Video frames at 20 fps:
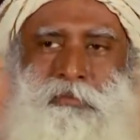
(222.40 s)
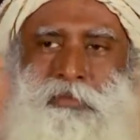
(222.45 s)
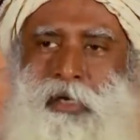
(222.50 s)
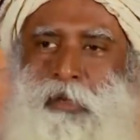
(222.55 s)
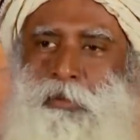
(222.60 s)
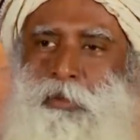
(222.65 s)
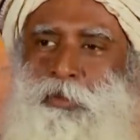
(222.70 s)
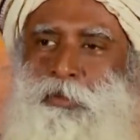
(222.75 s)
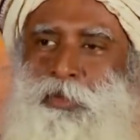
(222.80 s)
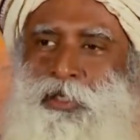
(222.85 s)

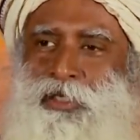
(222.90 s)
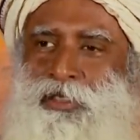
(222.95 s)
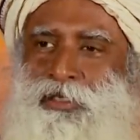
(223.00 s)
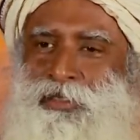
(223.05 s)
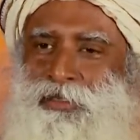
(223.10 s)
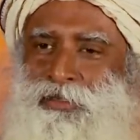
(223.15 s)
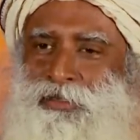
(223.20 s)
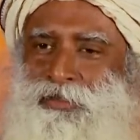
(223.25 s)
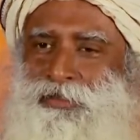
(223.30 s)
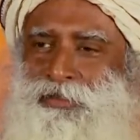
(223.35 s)

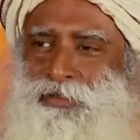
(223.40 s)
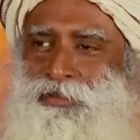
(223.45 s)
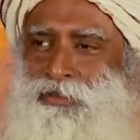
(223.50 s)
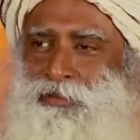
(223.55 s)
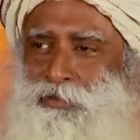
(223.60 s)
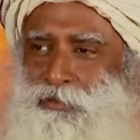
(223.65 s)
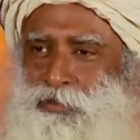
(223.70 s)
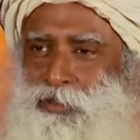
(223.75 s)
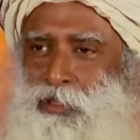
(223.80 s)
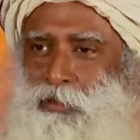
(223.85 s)
Probably
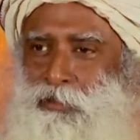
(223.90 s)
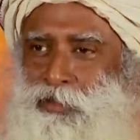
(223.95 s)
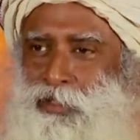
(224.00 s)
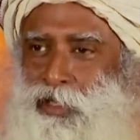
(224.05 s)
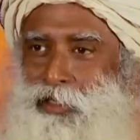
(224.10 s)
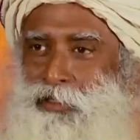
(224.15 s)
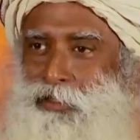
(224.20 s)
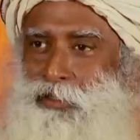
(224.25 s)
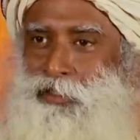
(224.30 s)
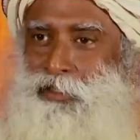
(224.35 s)
some
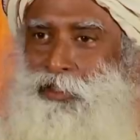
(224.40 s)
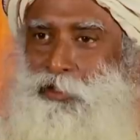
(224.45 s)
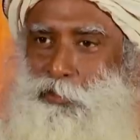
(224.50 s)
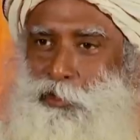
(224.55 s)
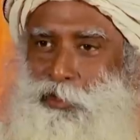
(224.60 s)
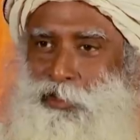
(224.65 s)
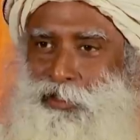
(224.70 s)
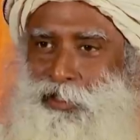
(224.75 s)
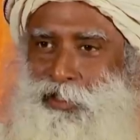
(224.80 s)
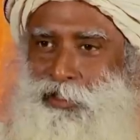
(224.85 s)
scientists have
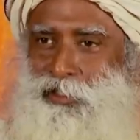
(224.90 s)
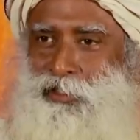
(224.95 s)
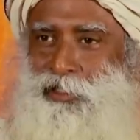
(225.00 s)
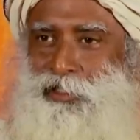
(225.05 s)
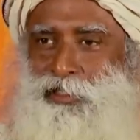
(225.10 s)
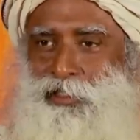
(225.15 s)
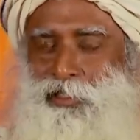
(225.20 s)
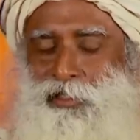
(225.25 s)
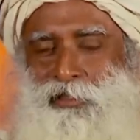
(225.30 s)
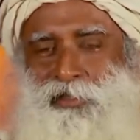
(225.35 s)
been
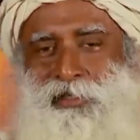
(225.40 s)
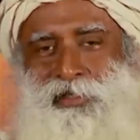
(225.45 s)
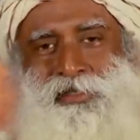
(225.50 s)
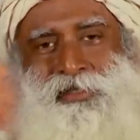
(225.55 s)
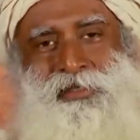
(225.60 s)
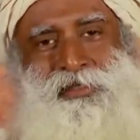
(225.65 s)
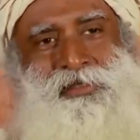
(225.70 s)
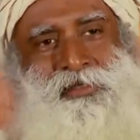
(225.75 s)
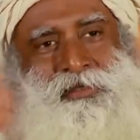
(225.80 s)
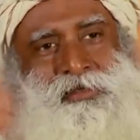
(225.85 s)
suggesting
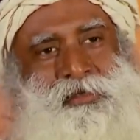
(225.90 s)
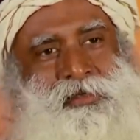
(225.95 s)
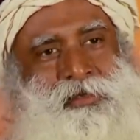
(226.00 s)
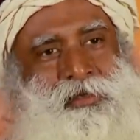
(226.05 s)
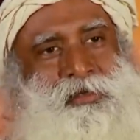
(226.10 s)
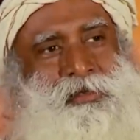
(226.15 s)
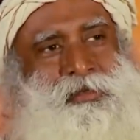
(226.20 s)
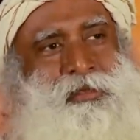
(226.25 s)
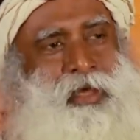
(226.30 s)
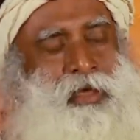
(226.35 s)
this,
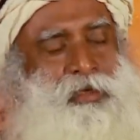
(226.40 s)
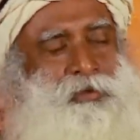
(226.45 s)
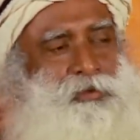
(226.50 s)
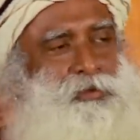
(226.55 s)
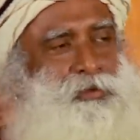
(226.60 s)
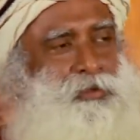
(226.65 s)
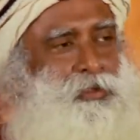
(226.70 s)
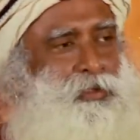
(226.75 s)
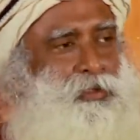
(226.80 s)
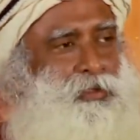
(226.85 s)

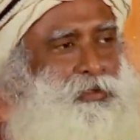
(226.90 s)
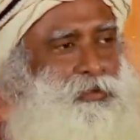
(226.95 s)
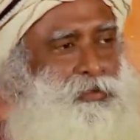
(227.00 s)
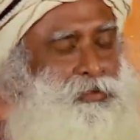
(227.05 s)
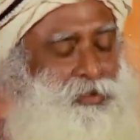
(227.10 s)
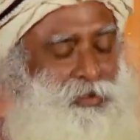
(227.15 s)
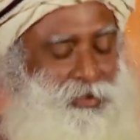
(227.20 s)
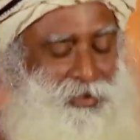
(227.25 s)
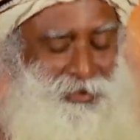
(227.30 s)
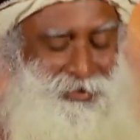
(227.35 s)
that uh,
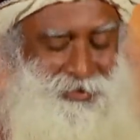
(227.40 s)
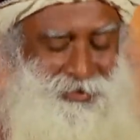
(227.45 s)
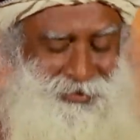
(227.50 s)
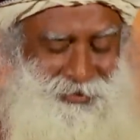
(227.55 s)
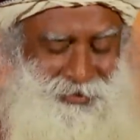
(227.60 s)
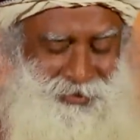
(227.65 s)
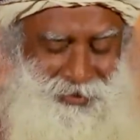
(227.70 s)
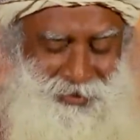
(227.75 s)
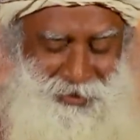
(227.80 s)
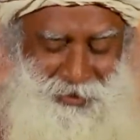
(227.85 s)

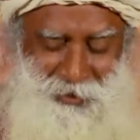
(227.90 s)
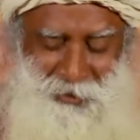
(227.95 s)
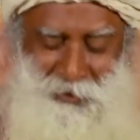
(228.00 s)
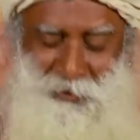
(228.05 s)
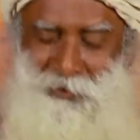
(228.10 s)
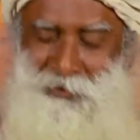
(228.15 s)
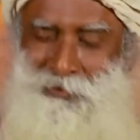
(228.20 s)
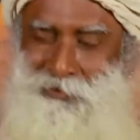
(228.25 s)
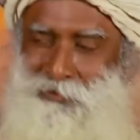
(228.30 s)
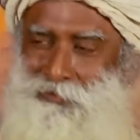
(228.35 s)
serious, uh, I
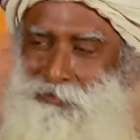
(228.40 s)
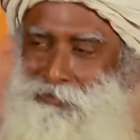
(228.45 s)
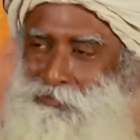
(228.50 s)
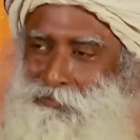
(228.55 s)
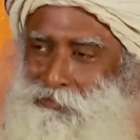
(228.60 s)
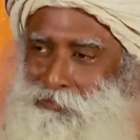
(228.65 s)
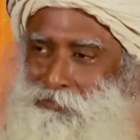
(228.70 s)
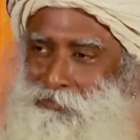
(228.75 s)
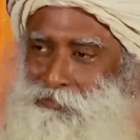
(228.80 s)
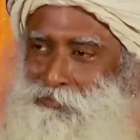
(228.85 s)
know,
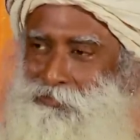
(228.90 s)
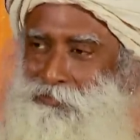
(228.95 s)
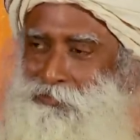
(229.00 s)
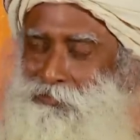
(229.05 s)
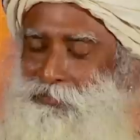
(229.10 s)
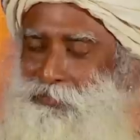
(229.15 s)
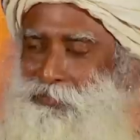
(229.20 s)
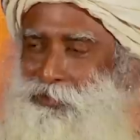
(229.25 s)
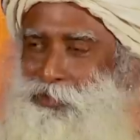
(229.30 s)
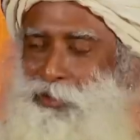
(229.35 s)

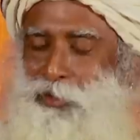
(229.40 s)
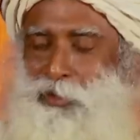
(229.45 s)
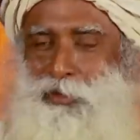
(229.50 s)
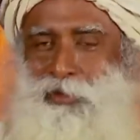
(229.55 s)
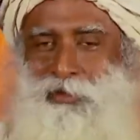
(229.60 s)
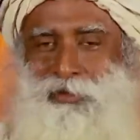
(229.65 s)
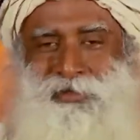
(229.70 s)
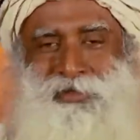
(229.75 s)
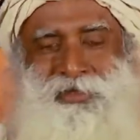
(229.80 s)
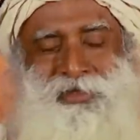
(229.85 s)

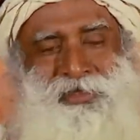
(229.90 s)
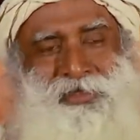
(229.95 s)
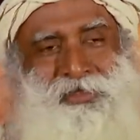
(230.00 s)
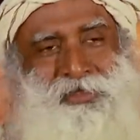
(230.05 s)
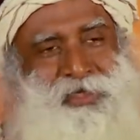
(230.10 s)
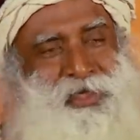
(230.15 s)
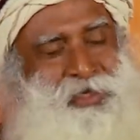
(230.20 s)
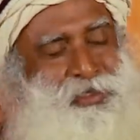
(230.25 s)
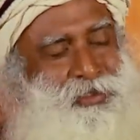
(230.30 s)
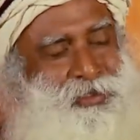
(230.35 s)
so-called
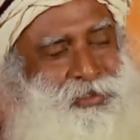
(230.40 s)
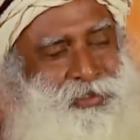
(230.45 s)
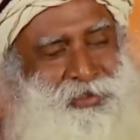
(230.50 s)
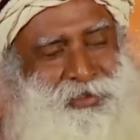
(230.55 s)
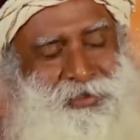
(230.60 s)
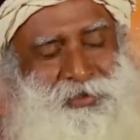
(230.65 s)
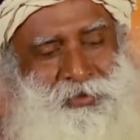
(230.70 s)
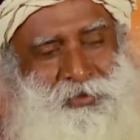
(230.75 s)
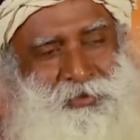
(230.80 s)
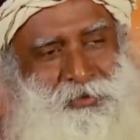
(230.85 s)
serious
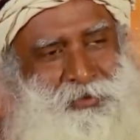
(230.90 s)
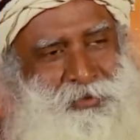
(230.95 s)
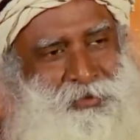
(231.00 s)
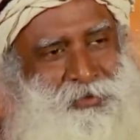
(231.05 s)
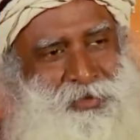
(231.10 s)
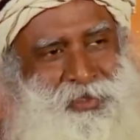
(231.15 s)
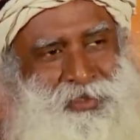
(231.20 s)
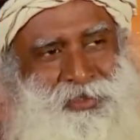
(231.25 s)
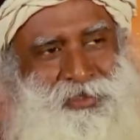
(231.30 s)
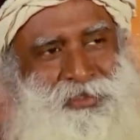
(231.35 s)
scientists
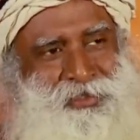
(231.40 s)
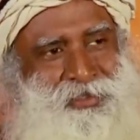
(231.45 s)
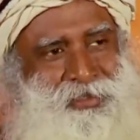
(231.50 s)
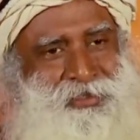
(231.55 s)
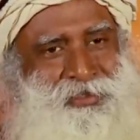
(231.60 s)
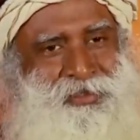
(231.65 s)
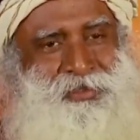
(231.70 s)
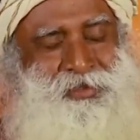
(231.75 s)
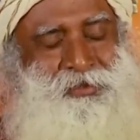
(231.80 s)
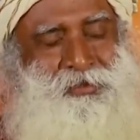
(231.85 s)
who
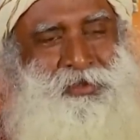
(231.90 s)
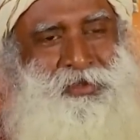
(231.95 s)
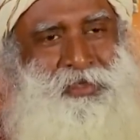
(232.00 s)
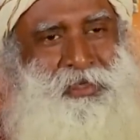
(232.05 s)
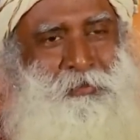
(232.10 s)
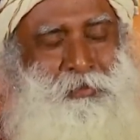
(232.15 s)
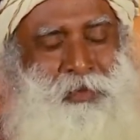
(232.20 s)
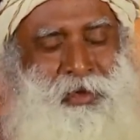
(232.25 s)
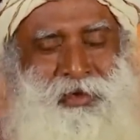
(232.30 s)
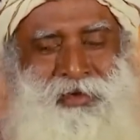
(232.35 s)
suggested this was
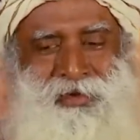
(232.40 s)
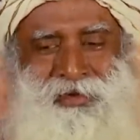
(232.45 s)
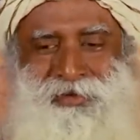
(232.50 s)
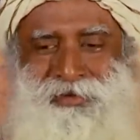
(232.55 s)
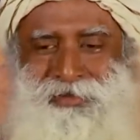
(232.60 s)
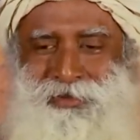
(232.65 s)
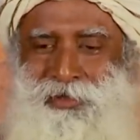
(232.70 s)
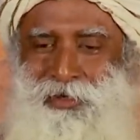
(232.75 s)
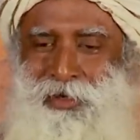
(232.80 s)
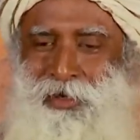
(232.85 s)
appalling
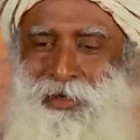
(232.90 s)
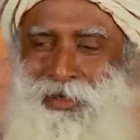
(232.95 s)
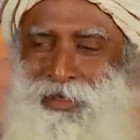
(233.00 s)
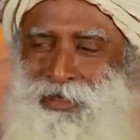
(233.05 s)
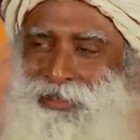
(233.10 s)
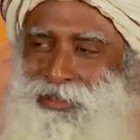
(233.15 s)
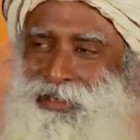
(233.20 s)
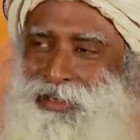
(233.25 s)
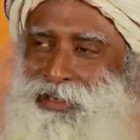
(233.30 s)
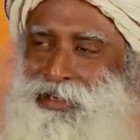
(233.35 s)
and
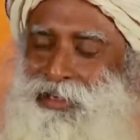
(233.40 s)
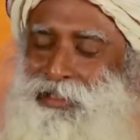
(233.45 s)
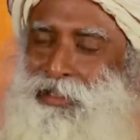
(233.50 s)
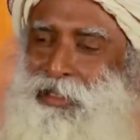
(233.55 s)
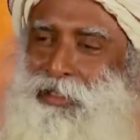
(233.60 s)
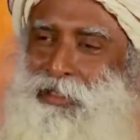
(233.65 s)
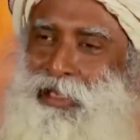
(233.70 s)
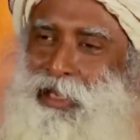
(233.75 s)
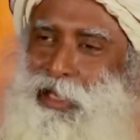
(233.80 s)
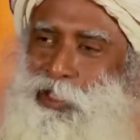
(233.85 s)
shocking
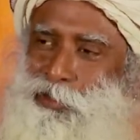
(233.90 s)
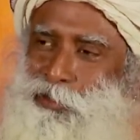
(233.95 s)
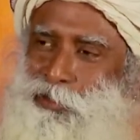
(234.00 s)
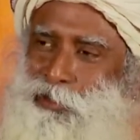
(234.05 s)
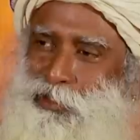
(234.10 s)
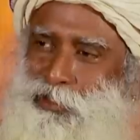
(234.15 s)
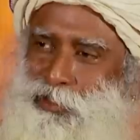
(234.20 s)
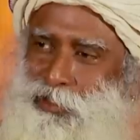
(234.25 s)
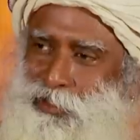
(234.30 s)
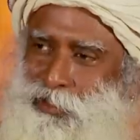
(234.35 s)
that they
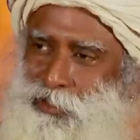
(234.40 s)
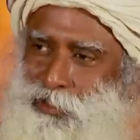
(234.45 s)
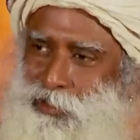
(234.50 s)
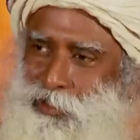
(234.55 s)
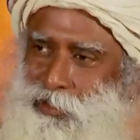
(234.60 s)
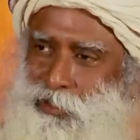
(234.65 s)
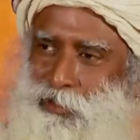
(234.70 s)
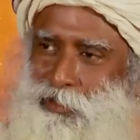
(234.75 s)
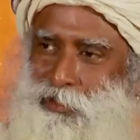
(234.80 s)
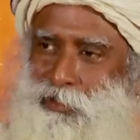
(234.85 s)
actually
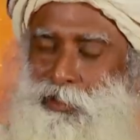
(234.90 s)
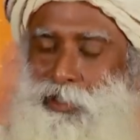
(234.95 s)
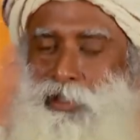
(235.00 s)
suggested this.